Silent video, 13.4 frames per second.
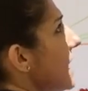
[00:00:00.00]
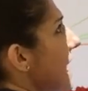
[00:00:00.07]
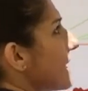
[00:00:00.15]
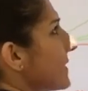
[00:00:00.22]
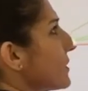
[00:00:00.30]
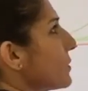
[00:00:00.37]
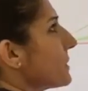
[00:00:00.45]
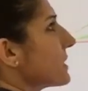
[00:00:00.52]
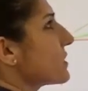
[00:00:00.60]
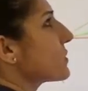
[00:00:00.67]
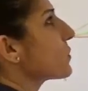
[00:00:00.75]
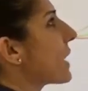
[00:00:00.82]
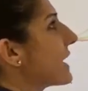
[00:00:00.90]
and a little bit of
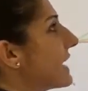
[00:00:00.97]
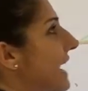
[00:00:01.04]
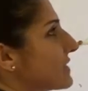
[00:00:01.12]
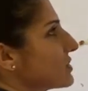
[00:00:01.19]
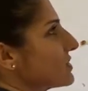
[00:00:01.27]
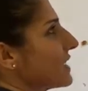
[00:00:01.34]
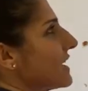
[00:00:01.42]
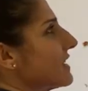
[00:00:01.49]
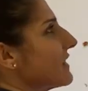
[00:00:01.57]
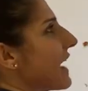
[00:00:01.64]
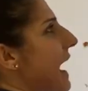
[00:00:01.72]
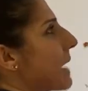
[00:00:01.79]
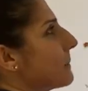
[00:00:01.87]
the right edge. It's kind of
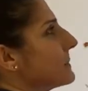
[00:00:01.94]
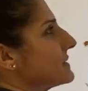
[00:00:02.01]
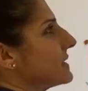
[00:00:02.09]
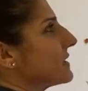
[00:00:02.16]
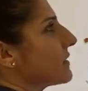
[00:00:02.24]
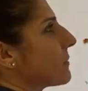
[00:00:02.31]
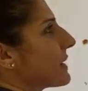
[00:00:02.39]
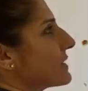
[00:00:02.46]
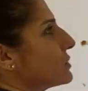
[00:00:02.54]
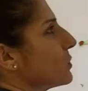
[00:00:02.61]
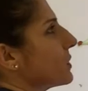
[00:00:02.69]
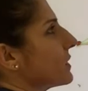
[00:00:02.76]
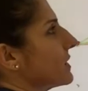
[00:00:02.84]
the opposite of my
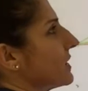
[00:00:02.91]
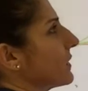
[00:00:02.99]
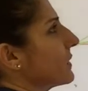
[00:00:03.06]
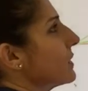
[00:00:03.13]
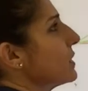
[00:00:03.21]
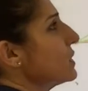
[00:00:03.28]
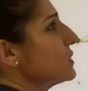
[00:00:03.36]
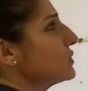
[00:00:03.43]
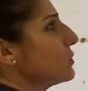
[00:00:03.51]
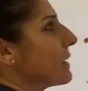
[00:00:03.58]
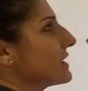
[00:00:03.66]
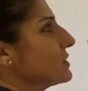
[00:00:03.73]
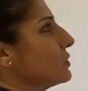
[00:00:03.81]
door here. So
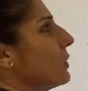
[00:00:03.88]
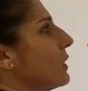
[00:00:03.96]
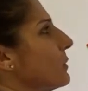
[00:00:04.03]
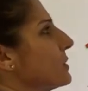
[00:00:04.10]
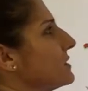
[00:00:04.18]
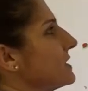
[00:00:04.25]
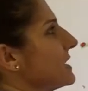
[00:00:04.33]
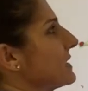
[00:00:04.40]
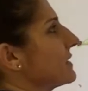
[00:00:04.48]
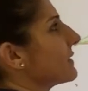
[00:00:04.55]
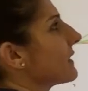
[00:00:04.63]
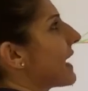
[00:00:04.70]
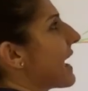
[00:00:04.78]
my door, we're seeing
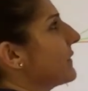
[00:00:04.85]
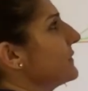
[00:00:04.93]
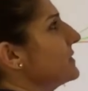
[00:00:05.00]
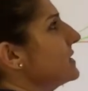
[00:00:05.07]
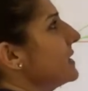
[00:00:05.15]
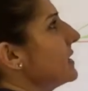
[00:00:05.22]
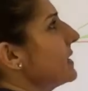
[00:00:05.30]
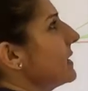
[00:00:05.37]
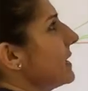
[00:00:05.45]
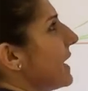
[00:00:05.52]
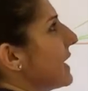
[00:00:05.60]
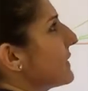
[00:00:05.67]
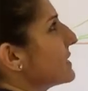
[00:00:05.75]
the left
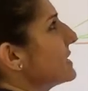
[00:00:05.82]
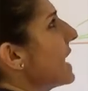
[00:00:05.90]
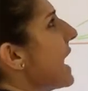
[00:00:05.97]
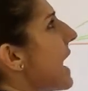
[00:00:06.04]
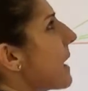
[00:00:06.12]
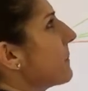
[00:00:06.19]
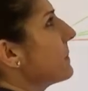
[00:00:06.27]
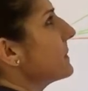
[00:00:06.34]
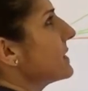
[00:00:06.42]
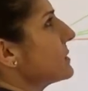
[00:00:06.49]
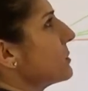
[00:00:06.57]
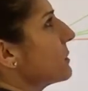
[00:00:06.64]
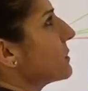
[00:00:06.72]
and the top.
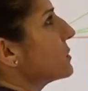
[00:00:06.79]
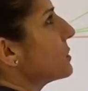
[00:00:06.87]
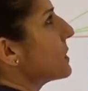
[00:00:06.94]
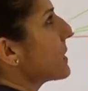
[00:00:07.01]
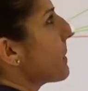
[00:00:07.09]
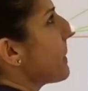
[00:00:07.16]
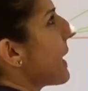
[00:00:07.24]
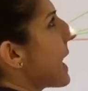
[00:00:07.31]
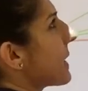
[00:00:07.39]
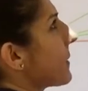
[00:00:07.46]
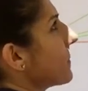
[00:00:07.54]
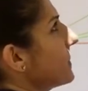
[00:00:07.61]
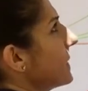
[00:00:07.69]
This one, we're doing the
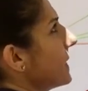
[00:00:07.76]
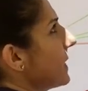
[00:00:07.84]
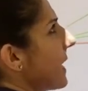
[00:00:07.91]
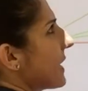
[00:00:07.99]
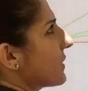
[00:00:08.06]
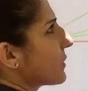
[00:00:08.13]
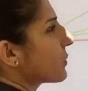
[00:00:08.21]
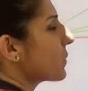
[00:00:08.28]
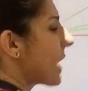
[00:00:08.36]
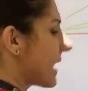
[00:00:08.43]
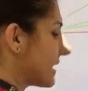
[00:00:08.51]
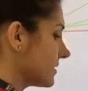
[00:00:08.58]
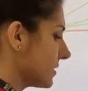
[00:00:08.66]
bottom and the
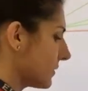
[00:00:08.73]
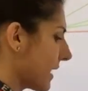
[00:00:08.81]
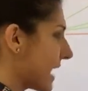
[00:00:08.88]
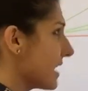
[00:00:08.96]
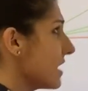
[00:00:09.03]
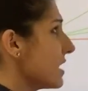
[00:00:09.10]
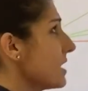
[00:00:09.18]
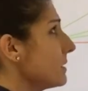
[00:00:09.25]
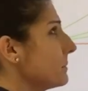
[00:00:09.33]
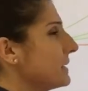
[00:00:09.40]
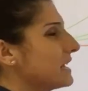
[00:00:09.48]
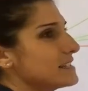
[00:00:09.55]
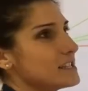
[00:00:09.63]
right, okay?
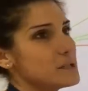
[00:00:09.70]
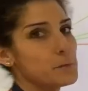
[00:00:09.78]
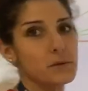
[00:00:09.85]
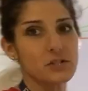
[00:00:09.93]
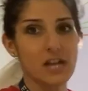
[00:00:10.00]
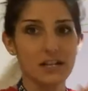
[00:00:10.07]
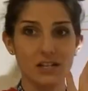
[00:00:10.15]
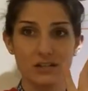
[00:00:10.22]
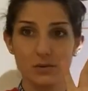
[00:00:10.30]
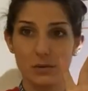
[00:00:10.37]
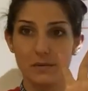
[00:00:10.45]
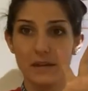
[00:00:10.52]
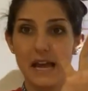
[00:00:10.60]
Because it's projecting
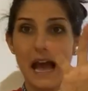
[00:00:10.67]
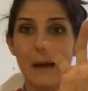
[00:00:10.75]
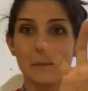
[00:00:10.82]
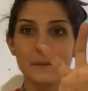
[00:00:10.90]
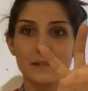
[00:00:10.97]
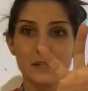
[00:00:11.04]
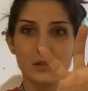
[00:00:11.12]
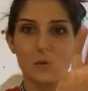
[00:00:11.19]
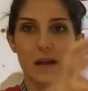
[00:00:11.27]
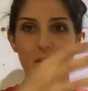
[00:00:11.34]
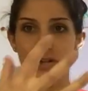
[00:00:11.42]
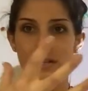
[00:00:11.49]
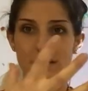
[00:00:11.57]
sort of the opposite
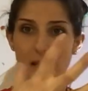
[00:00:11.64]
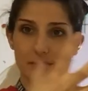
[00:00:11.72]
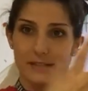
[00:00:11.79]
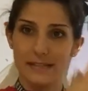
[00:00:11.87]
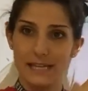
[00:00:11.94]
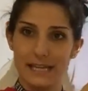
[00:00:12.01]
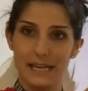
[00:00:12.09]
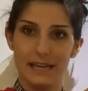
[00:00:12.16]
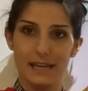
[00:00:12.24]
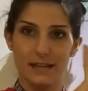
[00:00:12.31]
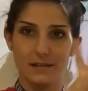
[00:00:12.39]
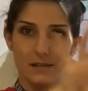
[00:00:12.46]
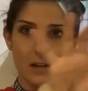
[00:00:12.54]
direction. Instead of sinking
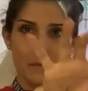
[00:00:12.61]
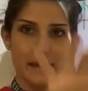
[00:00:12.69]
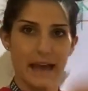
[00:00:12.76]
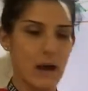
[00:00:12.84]
in, it's coming